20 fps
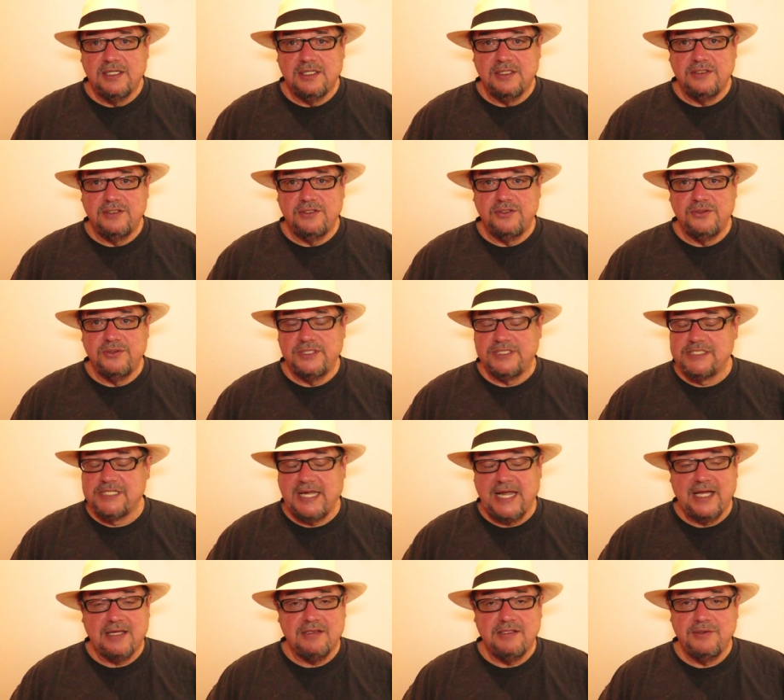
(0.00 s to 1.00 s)
can do
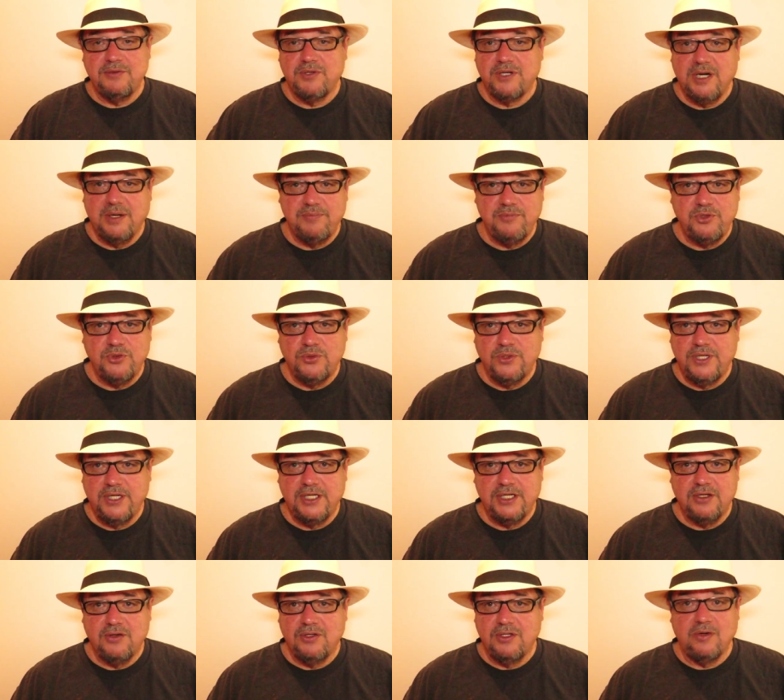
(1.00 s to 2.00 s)
exactly what I'm
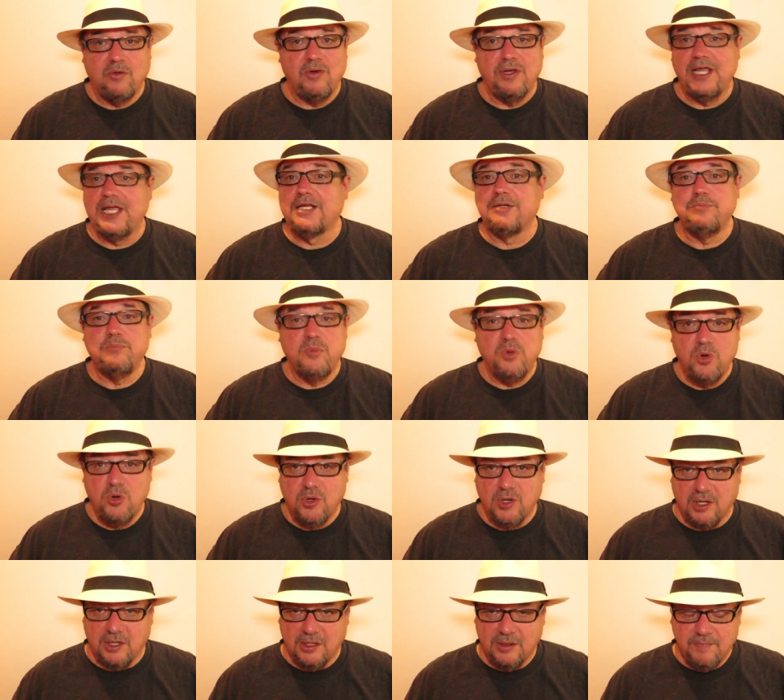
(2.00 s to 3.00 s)
doing and
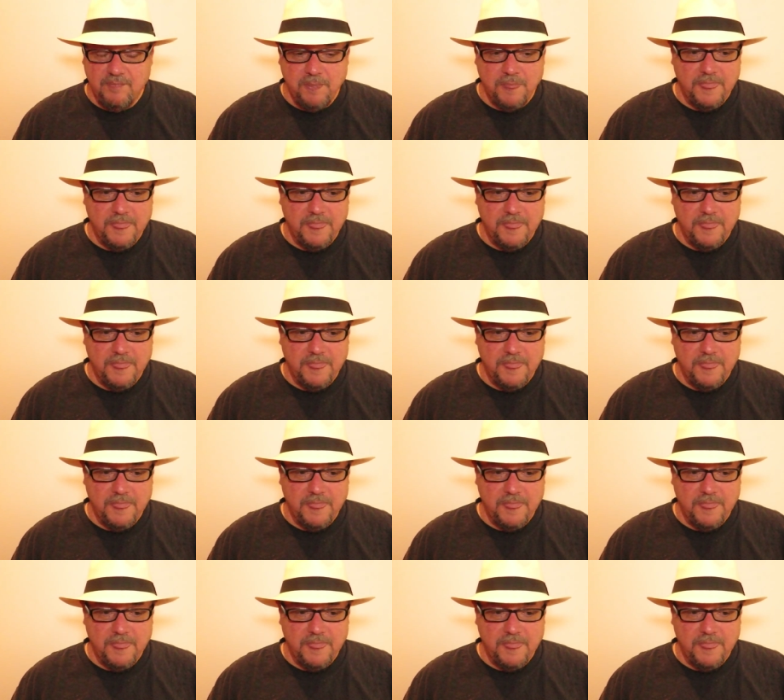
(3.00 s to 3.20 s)
more.